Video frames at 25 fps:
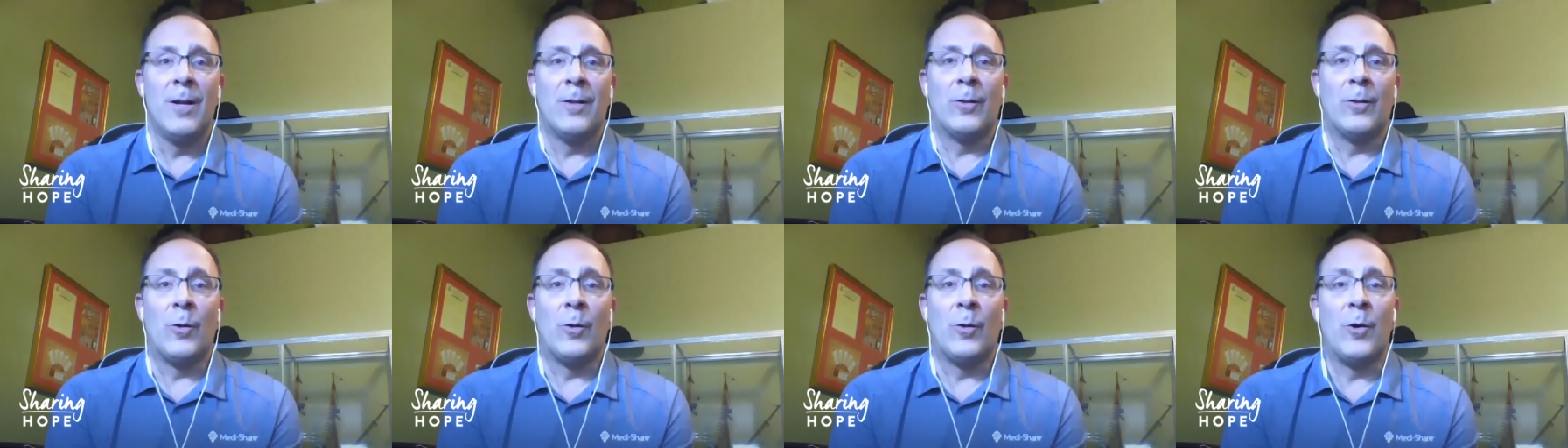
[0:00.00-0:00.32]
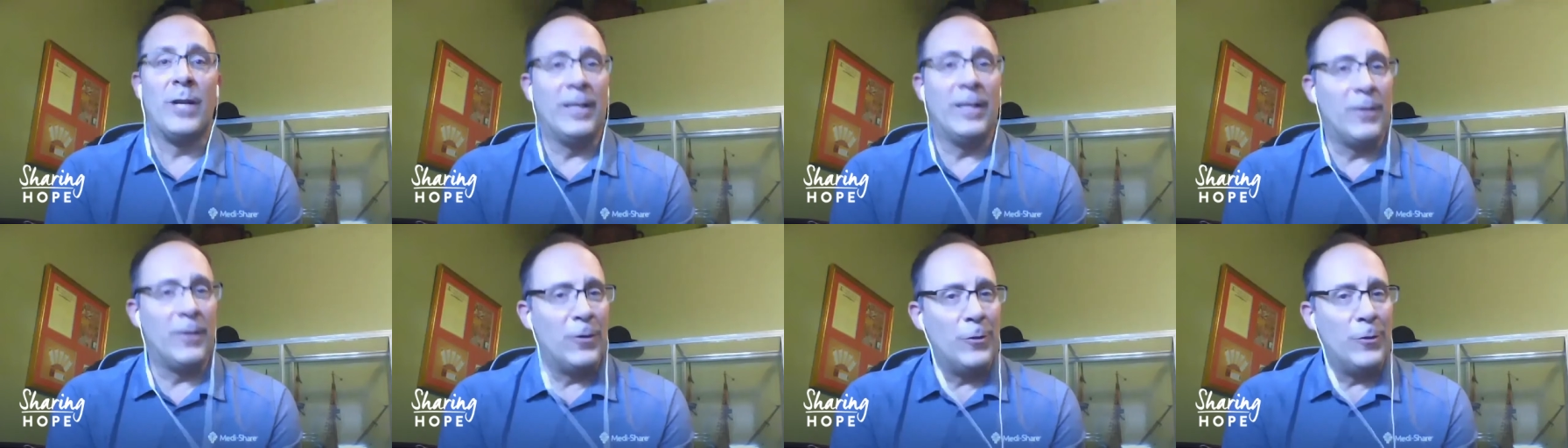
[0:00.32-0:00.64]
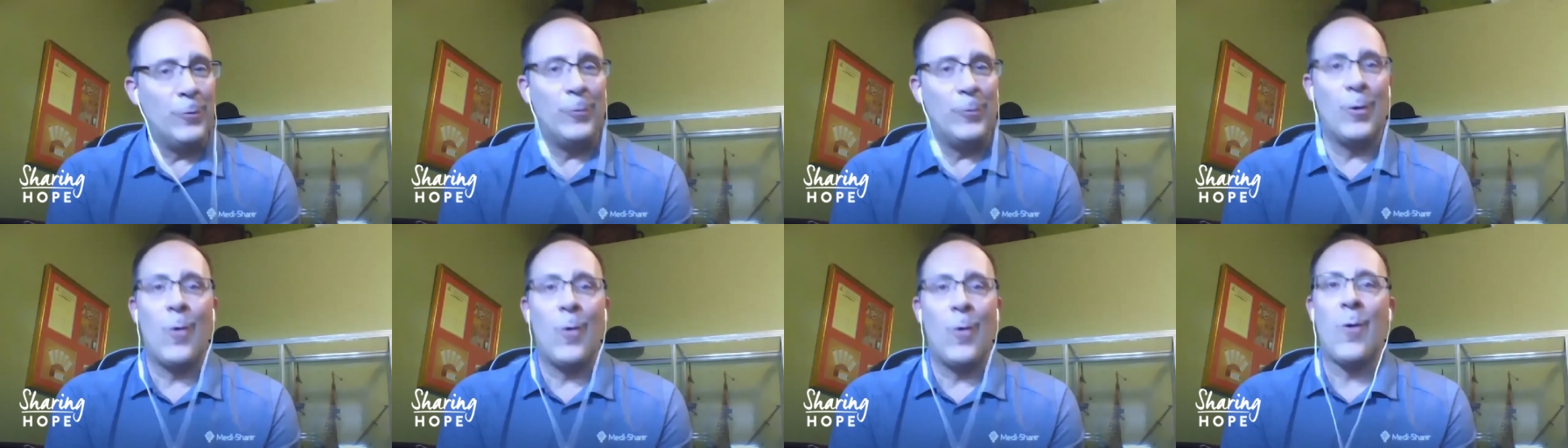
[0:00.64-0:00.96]
learning the
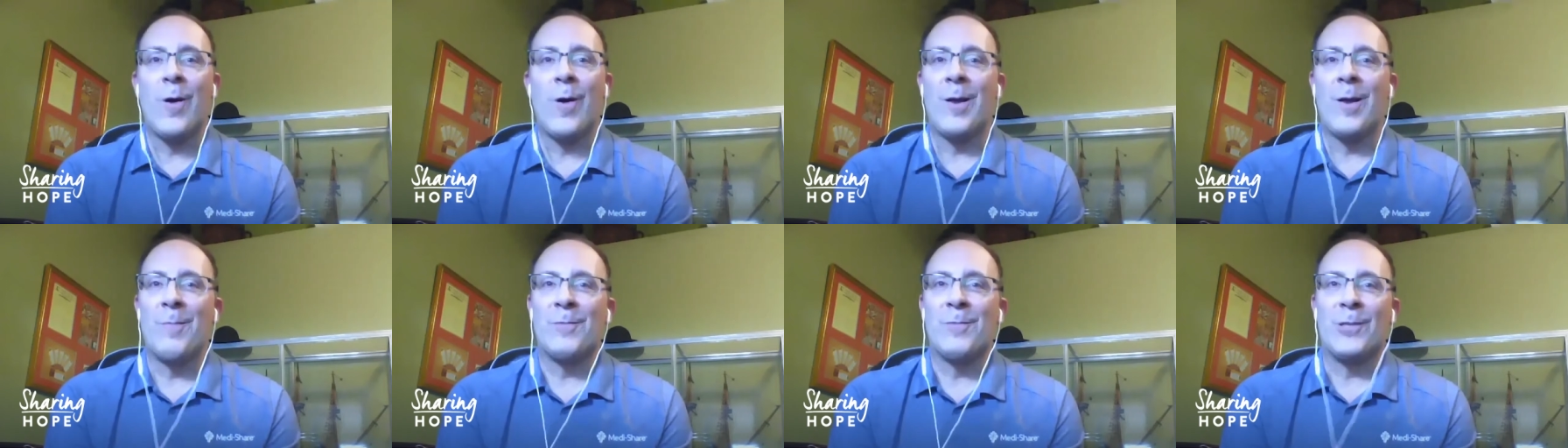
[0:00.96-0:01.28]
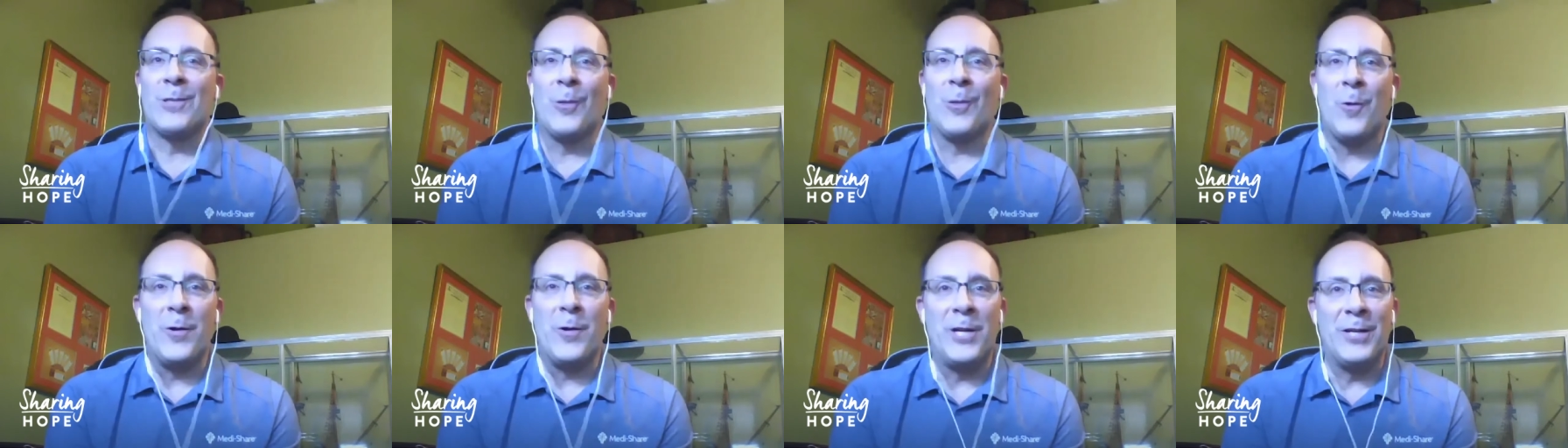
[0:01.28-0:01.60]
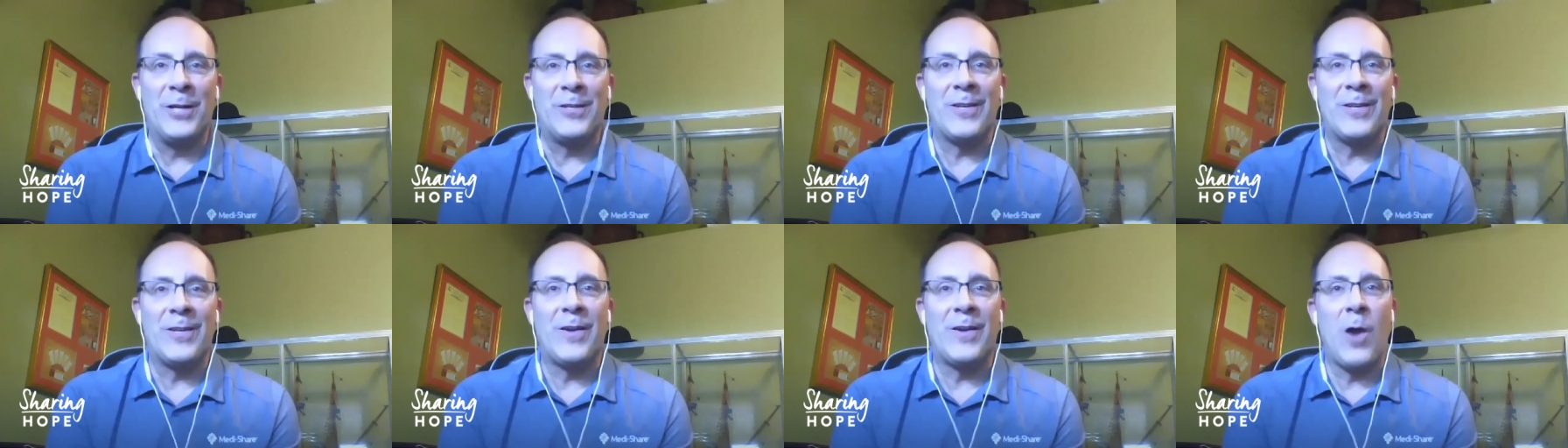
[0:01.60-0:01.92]
new norms,
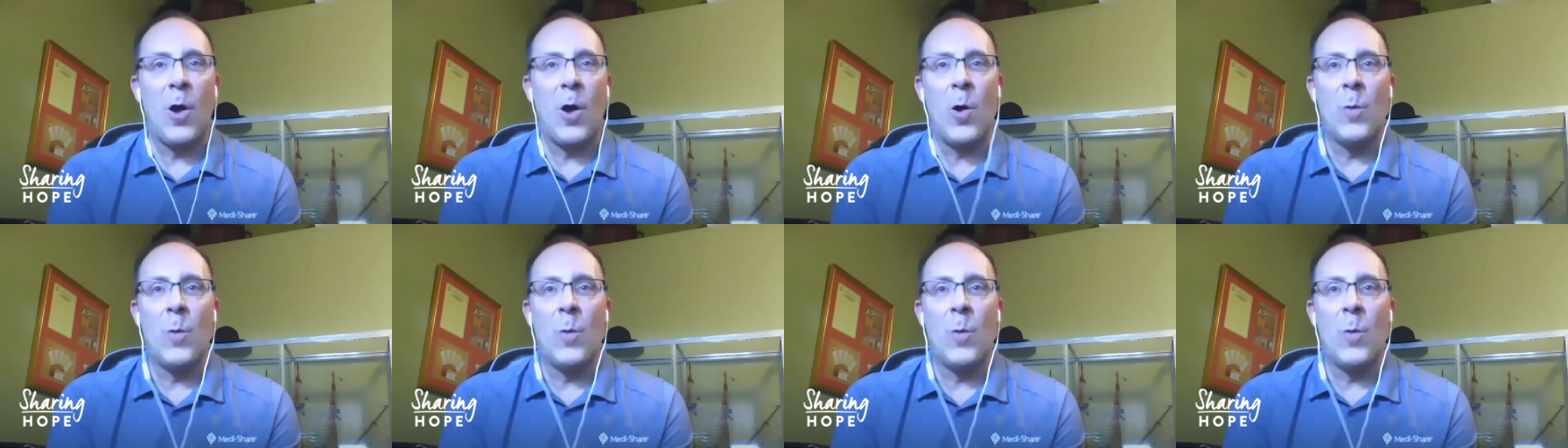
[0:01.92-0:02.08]
learning to